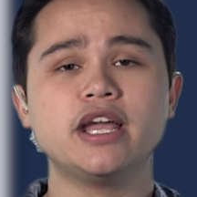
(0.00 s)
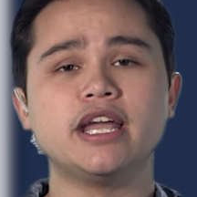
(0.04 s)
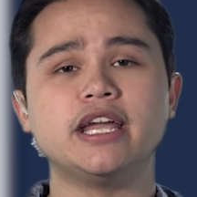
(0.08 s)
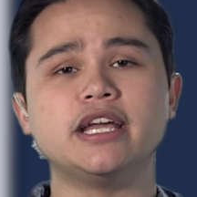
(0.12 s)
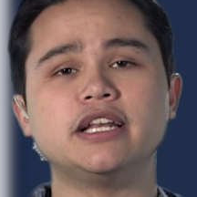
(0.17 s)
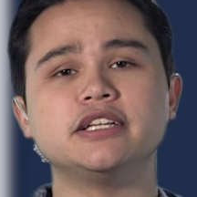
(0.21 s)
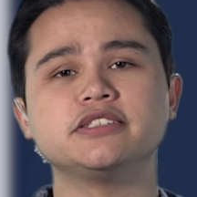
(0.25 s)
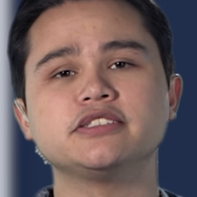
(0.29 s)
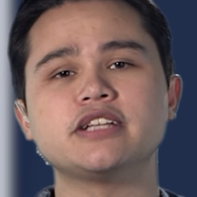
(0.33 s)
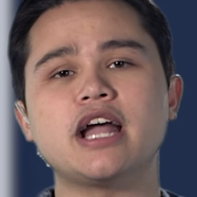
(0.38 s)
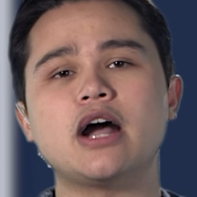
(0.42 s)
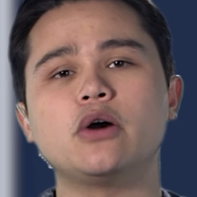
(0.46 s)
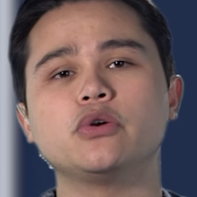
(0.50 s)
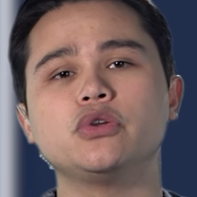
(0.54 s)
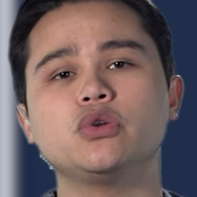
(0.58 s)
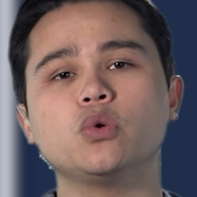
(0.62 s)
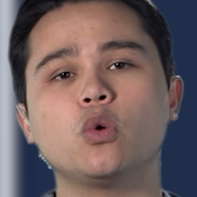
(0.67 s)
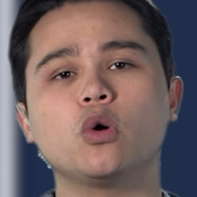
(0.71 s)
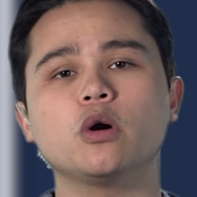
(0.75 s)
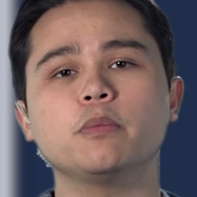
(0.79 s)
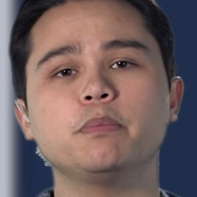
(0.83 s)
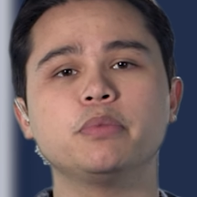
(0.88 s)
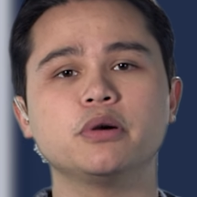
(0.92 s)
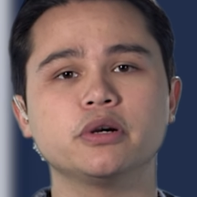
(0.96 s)
It is now
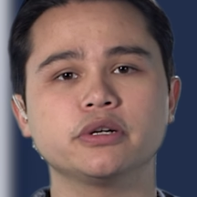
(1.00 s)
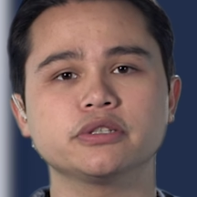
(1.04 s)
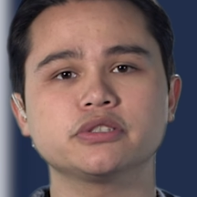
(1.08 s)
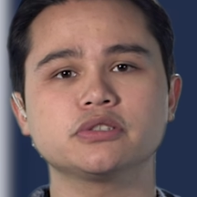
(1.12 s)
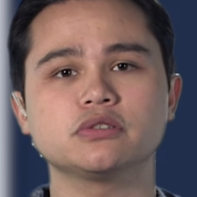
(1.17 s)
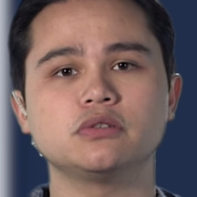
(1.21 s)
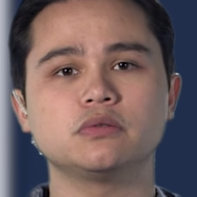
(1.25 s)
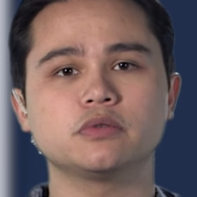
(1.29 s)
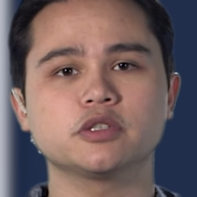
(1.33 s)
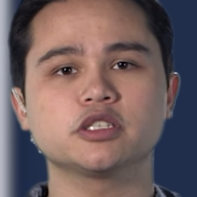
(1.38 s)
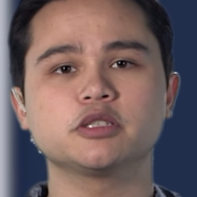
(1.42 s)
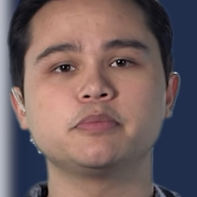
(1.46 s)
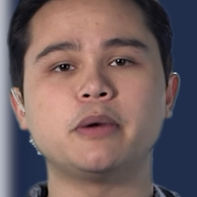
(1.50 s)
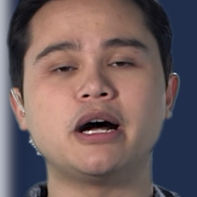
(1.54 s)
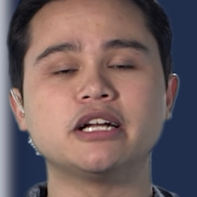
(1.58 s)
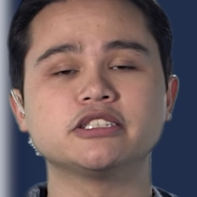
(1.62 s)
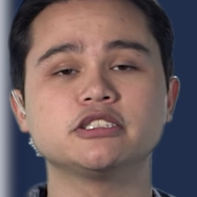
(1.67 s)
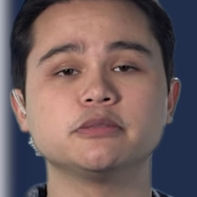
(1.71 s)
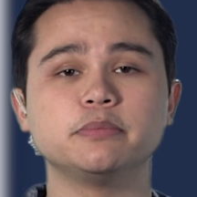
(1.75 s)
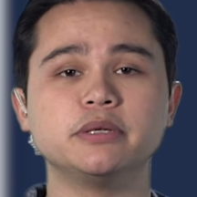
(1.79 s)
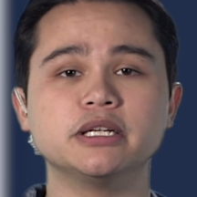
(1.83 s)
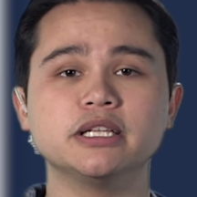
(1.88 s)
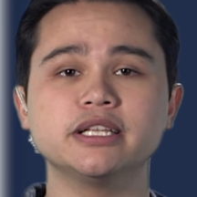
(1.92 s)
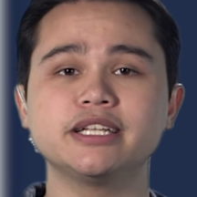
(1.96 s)
your personal
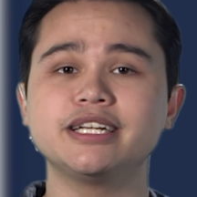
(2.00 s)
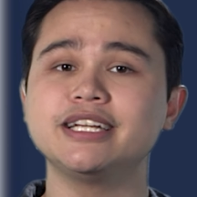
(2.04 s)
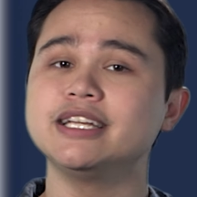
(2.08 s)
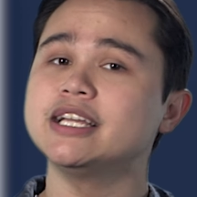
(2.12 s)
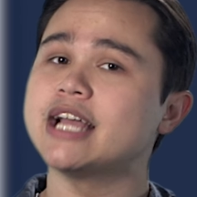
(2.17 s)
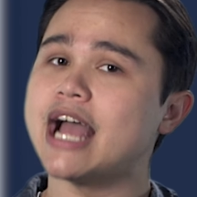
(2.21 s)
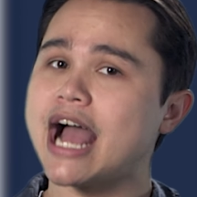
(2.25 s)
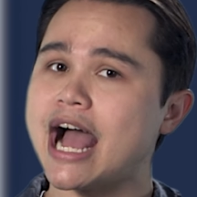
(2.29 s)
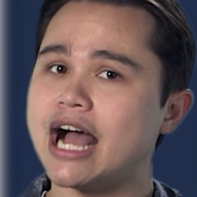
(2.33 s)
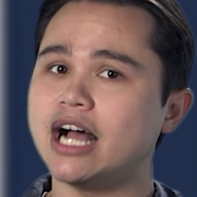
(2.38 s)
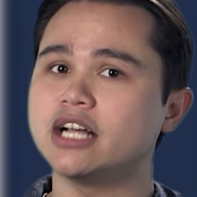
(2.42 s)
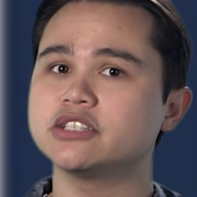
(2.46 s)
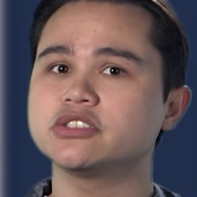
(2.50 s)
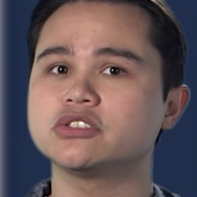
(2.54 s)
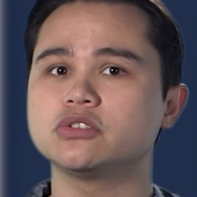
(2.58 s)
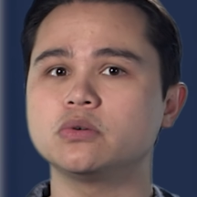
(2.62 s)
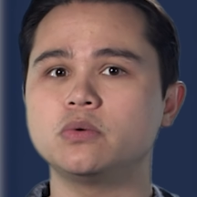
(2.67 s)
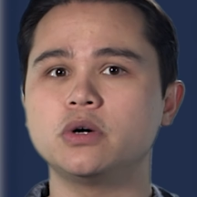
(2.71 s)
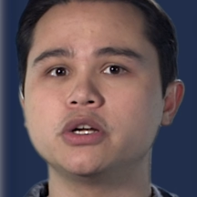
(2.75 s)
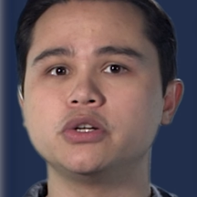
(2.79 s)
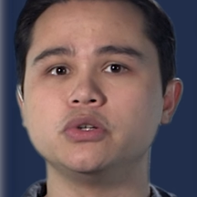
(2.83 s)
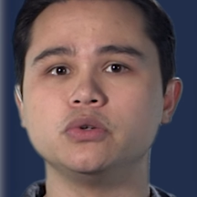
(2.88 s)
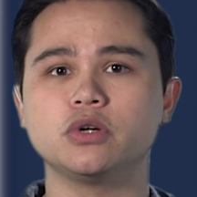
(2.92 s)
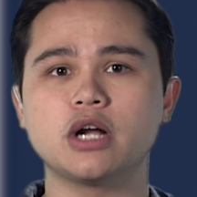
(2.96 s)
responsibility as the
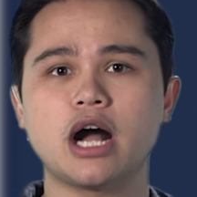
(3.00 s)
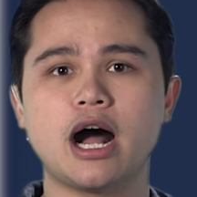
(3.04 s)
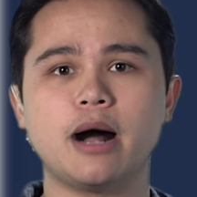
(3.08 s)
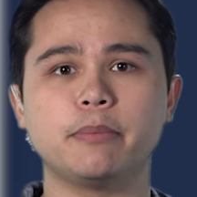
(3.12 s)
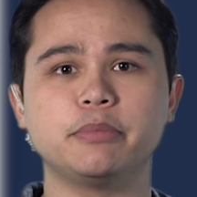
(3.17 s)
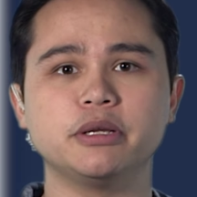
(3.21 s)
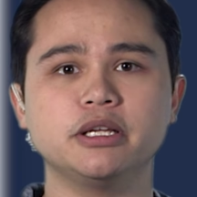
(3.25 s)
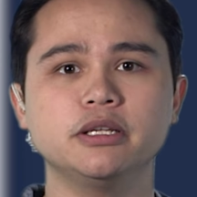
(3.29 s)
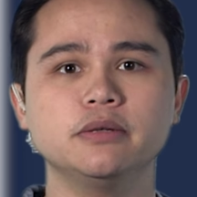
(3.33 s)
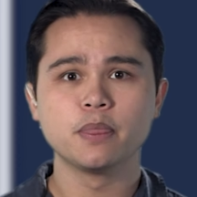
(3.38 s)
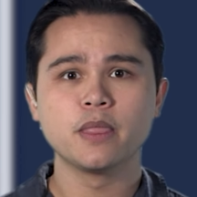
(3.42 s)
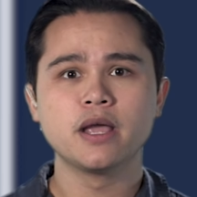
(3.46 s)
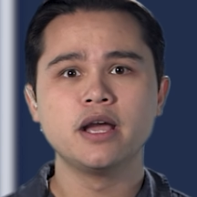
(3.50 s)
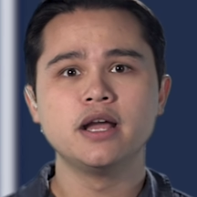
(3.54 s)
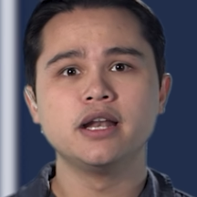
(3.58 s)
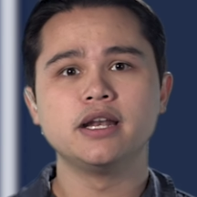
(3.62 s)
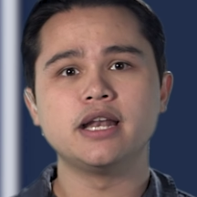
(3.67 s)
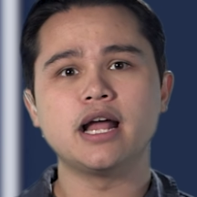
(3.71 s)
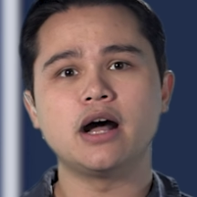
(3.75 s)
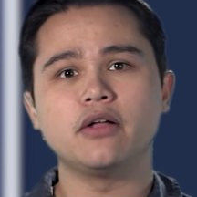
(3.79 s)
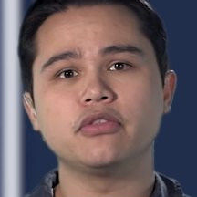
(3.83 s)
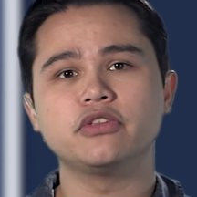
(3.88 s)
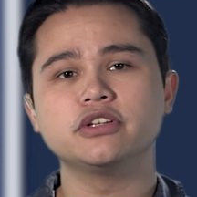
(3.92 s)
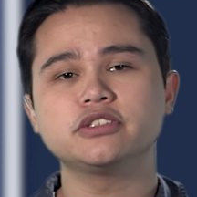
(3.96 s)
one who copied.
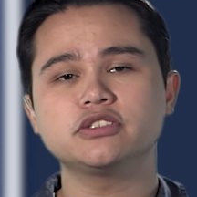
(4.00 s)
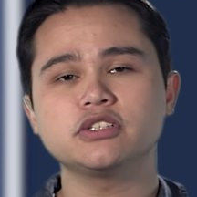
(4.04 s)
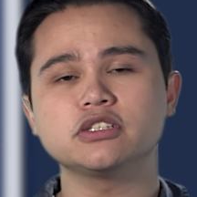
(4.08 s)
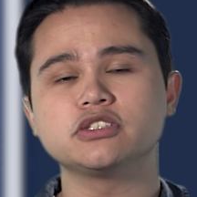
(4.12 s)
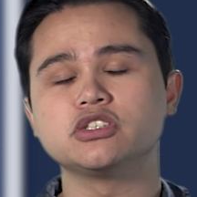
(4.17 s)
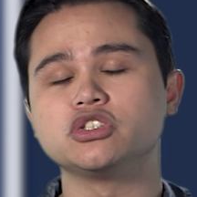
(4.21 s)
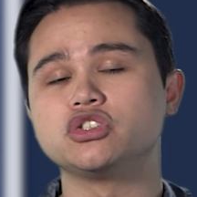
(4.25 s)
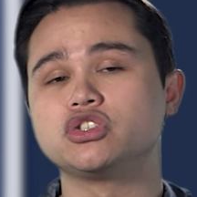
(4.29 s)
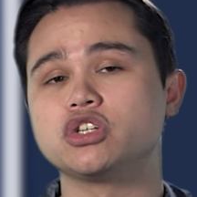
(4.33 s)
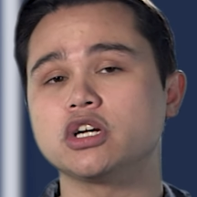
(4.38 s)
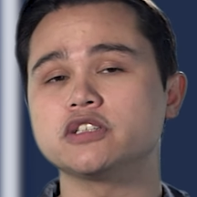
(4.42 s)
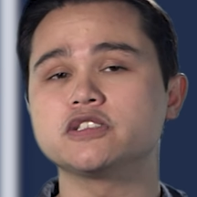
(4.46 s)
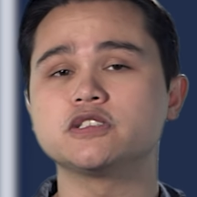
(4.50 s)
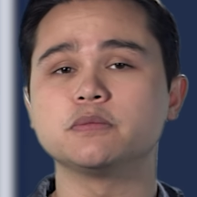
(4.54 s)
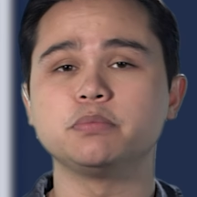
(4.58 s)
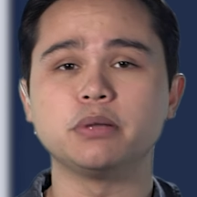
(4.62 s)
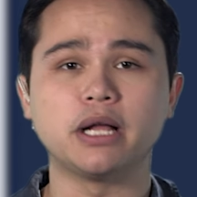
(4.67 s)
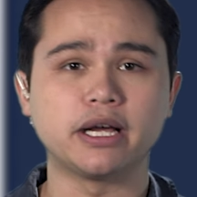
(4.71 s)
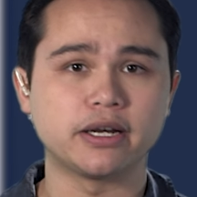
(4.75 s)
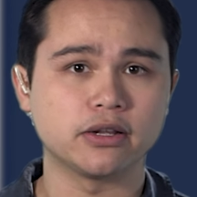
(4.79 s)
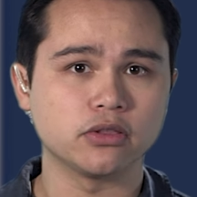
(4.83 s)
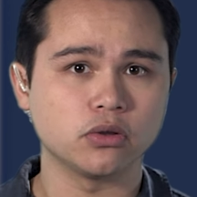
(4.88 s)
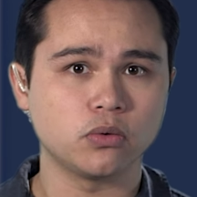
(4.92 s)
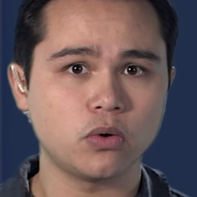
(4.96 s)
Now, this doesn't just
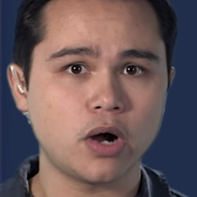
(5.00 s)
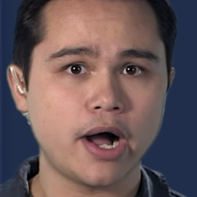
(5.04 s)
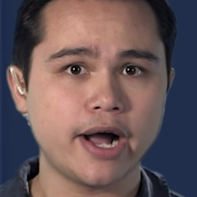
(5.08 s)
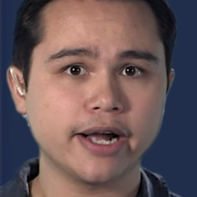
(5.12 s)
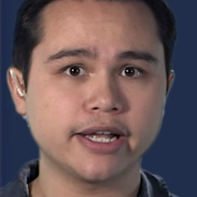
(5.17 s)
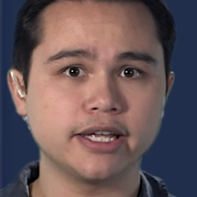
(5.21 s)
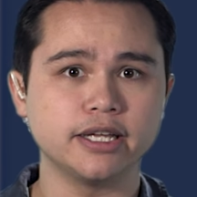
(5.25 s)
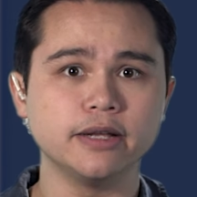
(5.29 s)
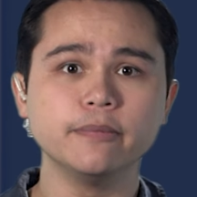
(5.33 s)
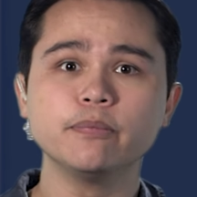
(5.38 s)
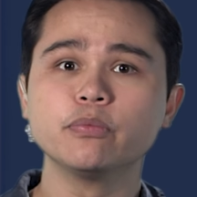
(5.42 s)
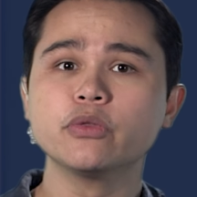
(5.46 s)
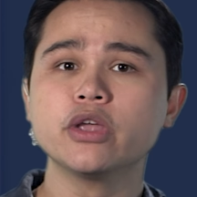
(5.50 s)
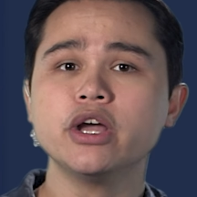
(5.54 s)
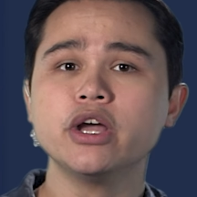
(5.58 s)
apply to the walkie.